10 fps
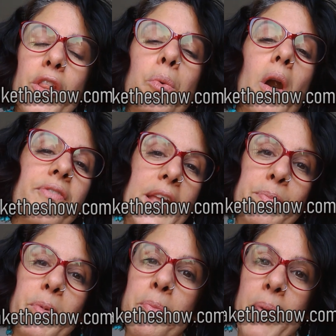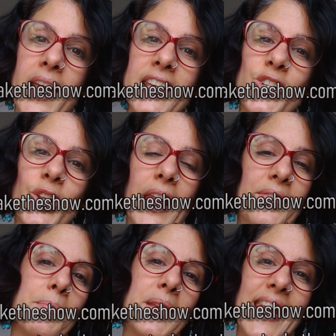through our Facebook page, Let
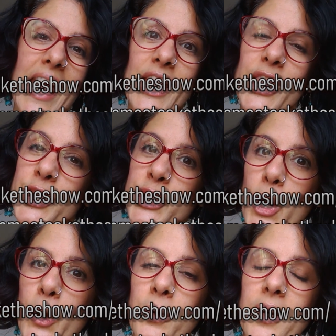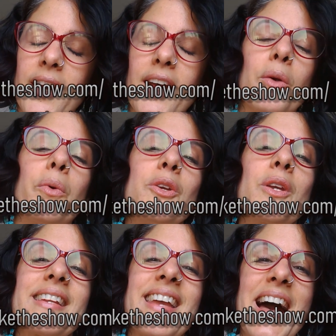Them Eat Cake the Show, where you
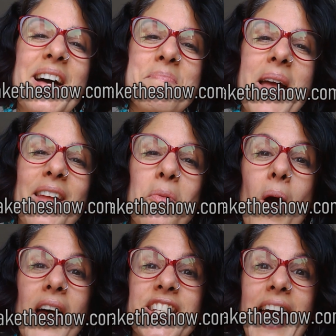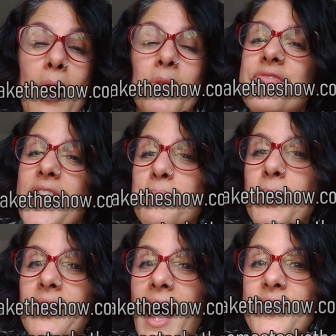can come and watch our
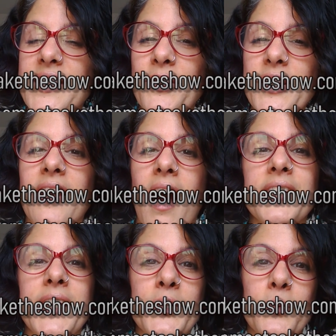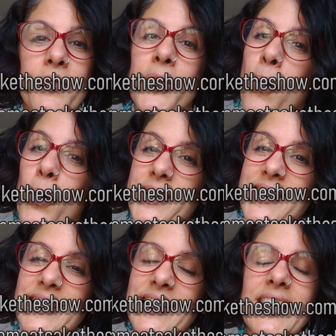Facebook Live series, Cocktails with the
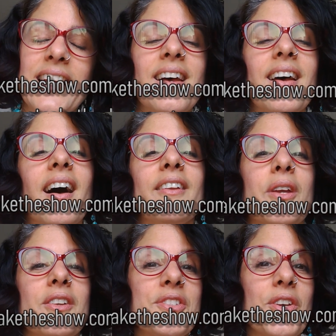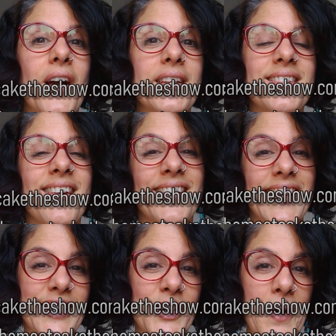Court. You can also find us on
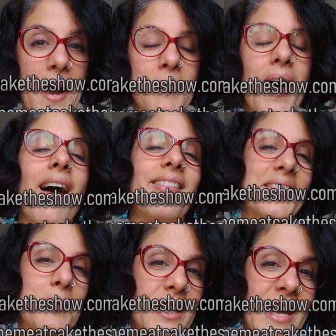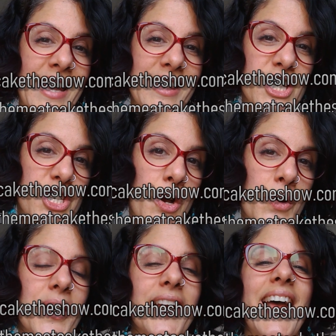Instagram at Let Them Eat Cake the
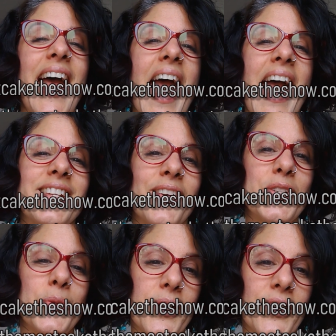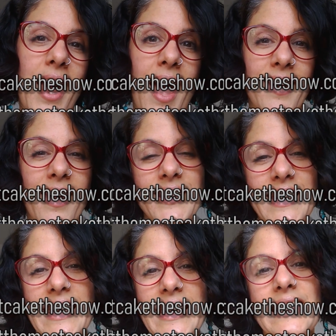Show and on Twitter at
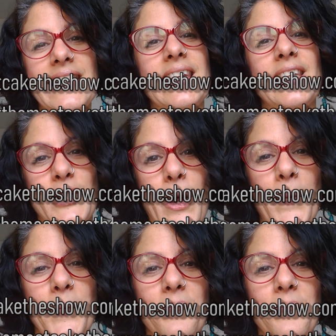LTEC the Show.